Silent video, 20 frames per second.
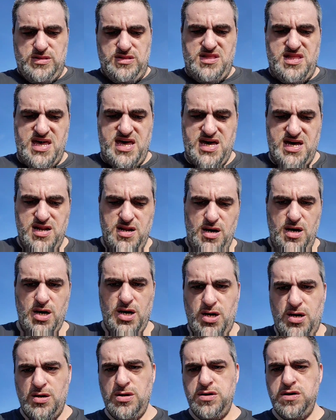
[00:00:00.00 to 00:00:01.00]
that
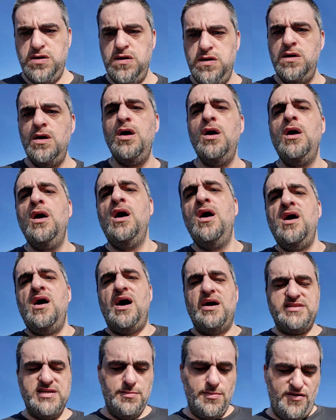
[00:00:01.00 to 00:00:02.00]
uh,
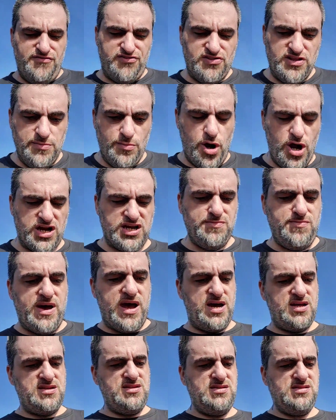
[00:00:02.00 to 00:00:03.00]
I did my flea market
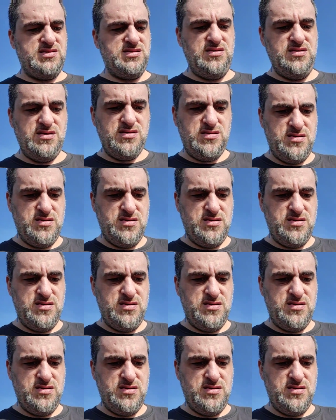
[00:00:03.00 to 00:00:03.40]
madness,